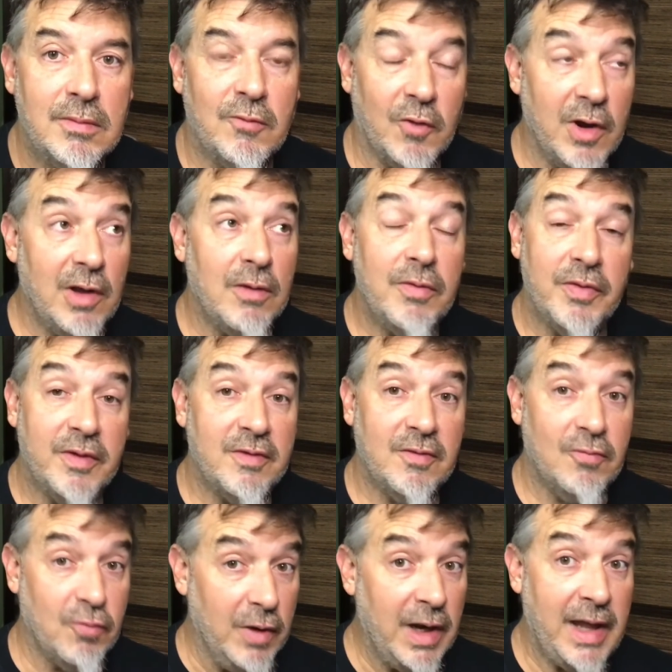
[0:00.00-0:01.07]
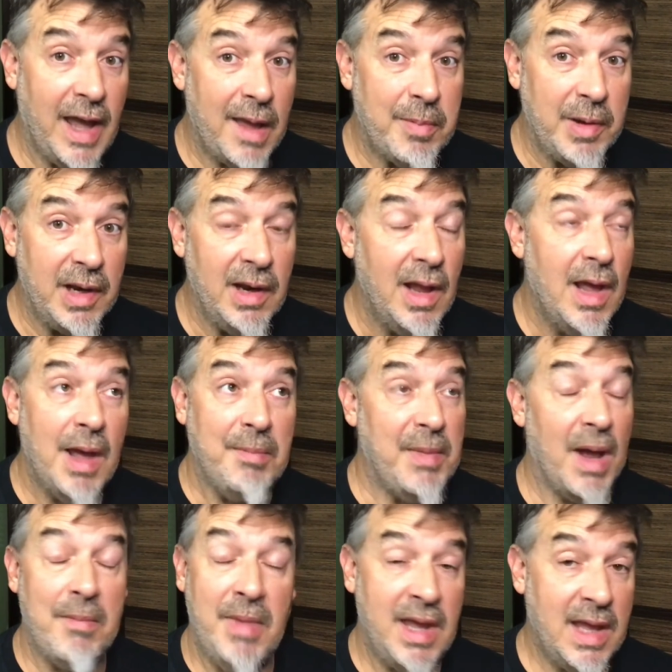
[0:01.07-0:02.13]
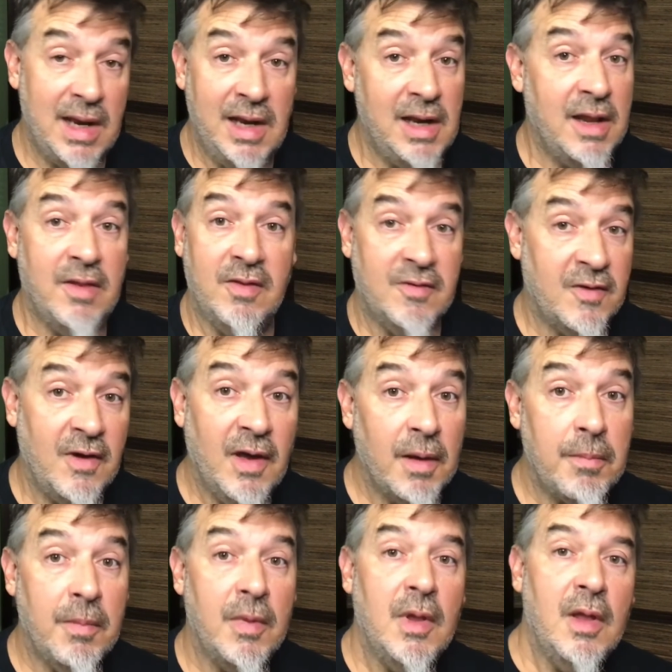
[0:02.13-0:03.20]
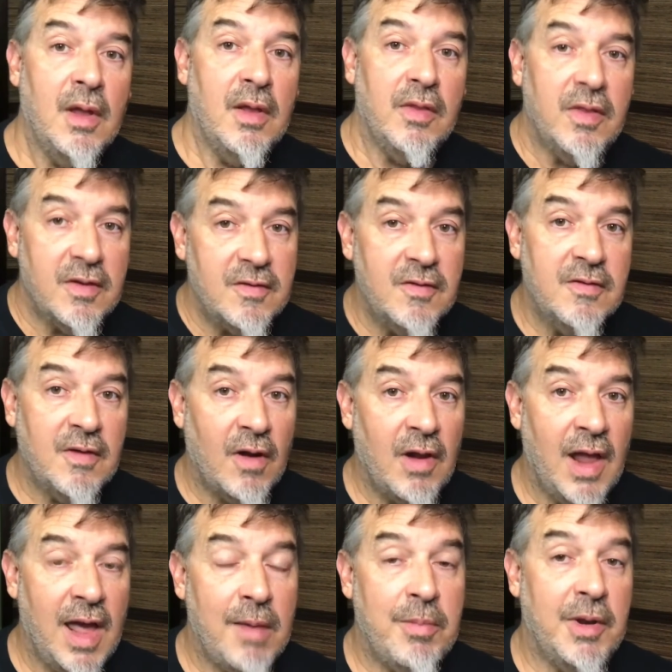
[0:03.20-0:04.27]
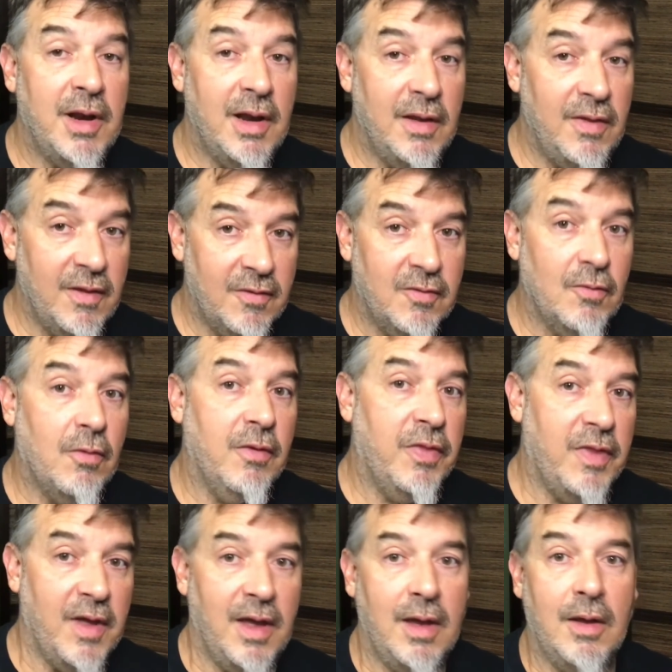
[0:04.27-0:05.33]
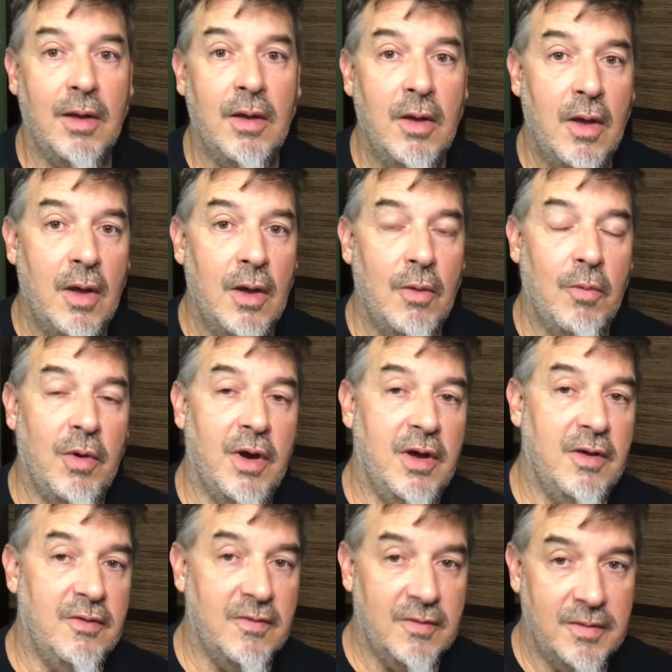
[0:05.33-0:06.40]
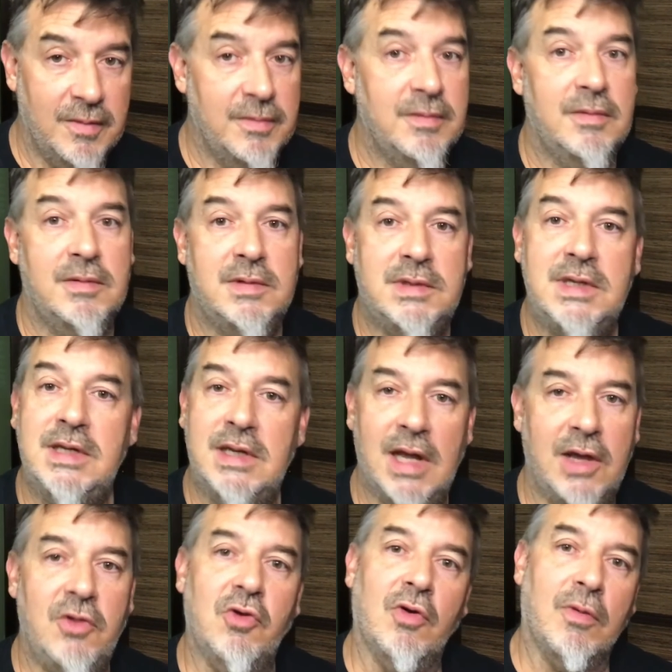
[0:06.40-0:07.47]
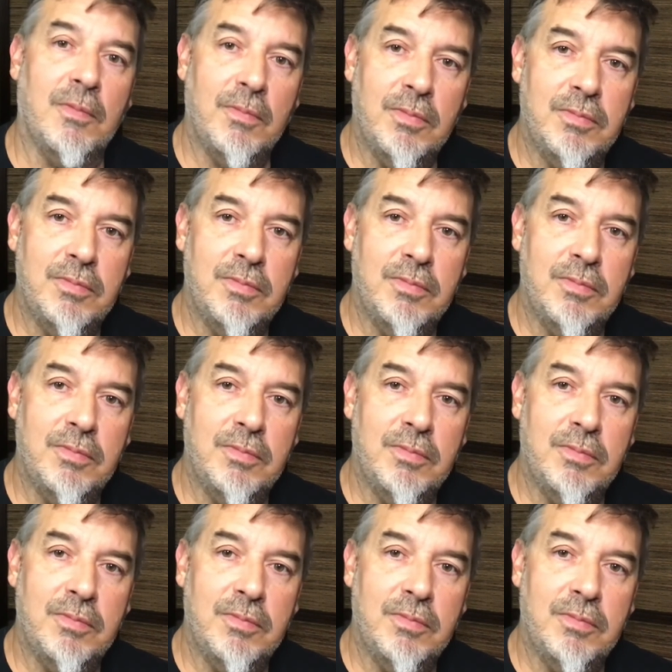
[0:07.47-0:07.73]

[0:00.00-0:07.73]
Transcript: Real. This really happened. I'm not making any of this up. This is all happened. And this sword thing was teenager